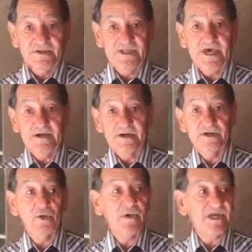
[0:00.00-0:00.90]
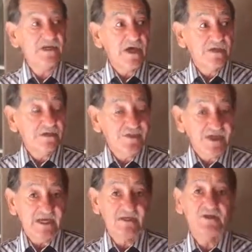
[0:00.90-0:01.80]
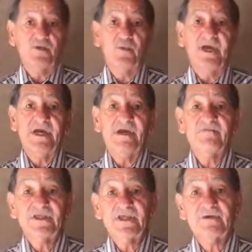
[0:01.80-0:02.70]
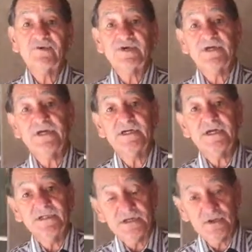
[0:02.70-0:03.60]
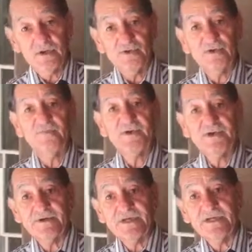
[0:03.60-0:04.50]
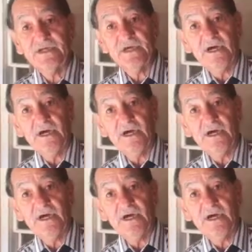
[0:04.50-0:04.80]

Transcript: that are doing things the way everything was done in the colonial period.